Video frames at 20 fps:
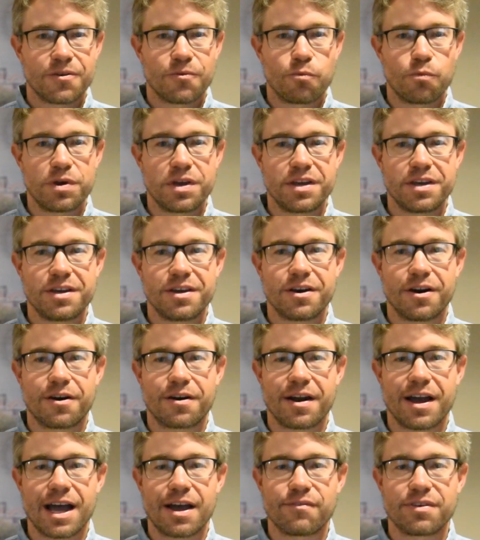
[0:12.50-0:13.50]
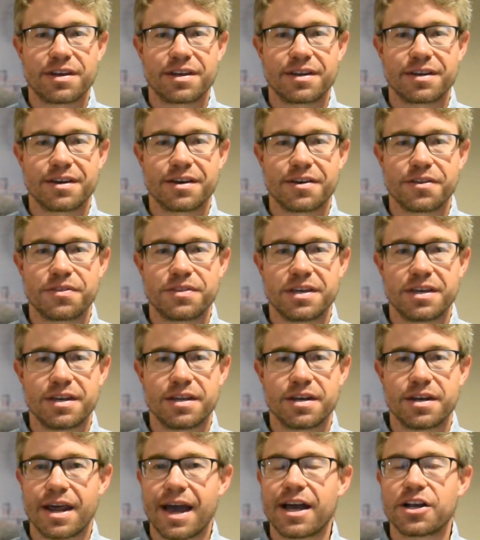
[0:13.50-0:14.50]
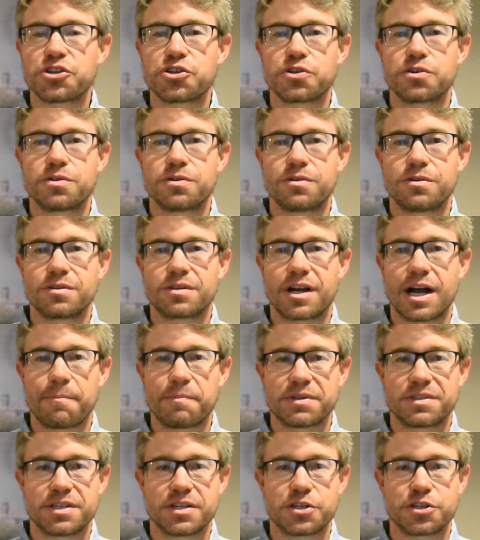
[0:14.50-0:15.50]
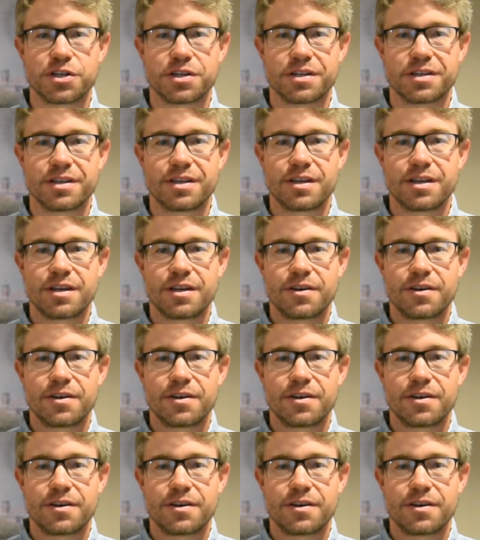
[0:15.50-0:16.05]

we are having the national competition